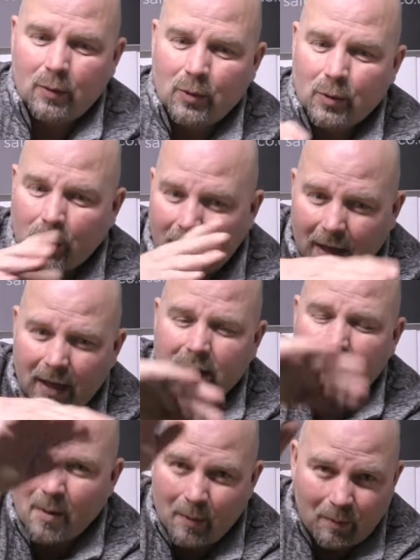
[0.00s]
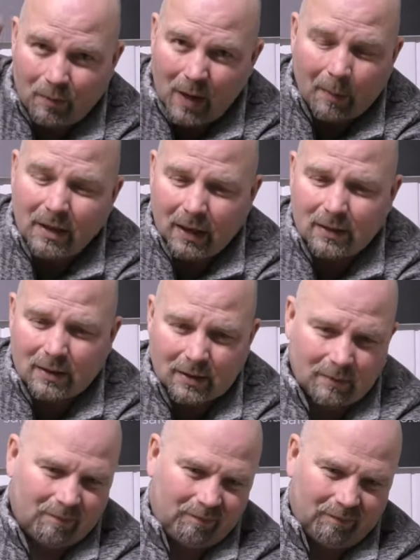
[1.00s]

So that is that's